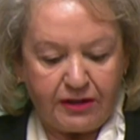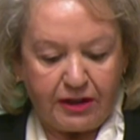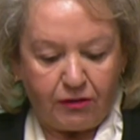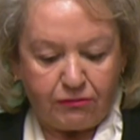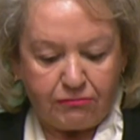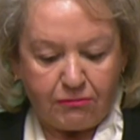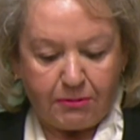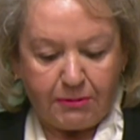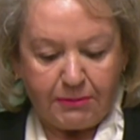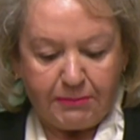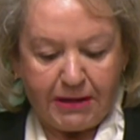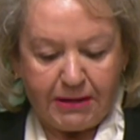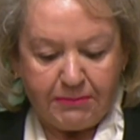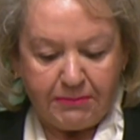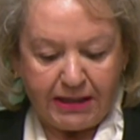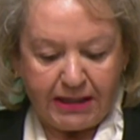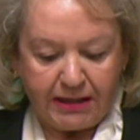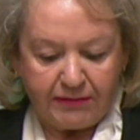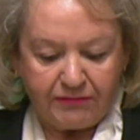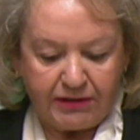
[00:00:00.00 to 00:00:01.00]
the honourable
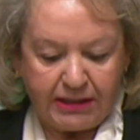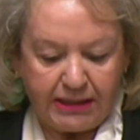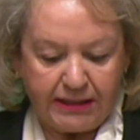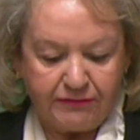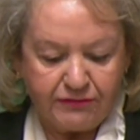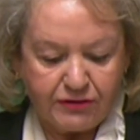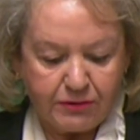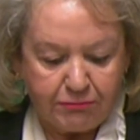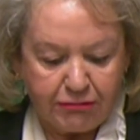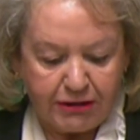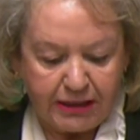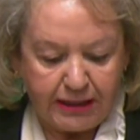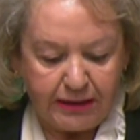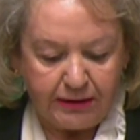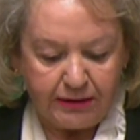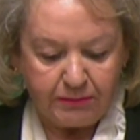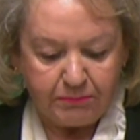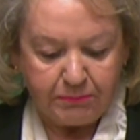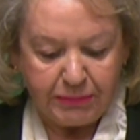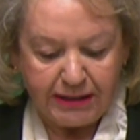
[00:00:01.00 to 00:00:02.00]
member have leave to bring
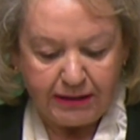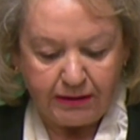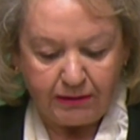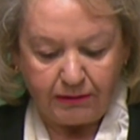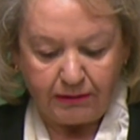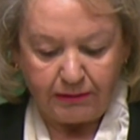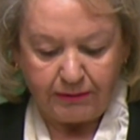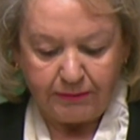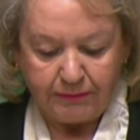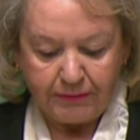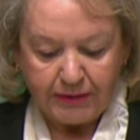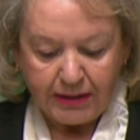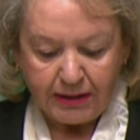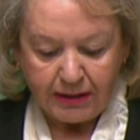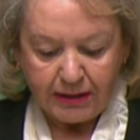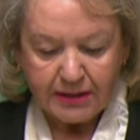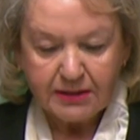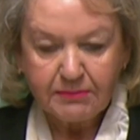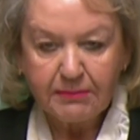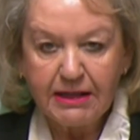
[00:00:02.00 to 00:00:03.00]
in the bill.
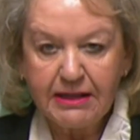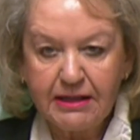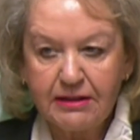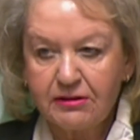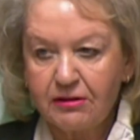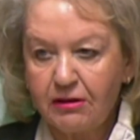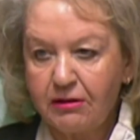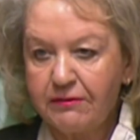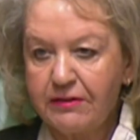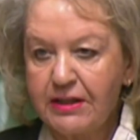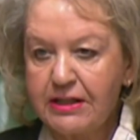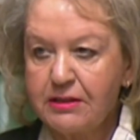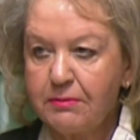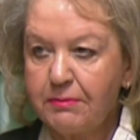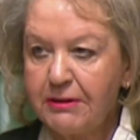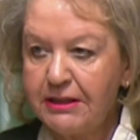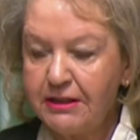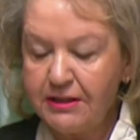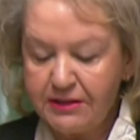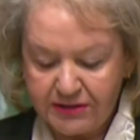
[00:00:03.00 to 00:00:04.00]
As many as are of that
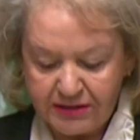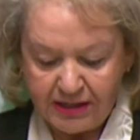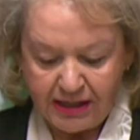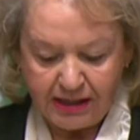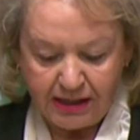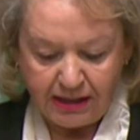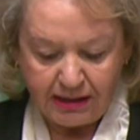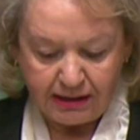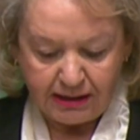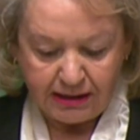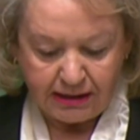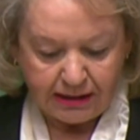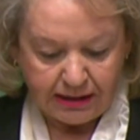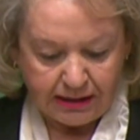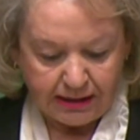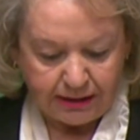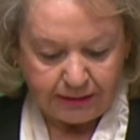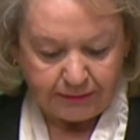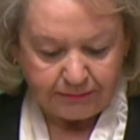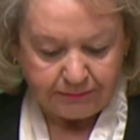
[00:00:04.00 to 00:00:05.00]
opinion say aye.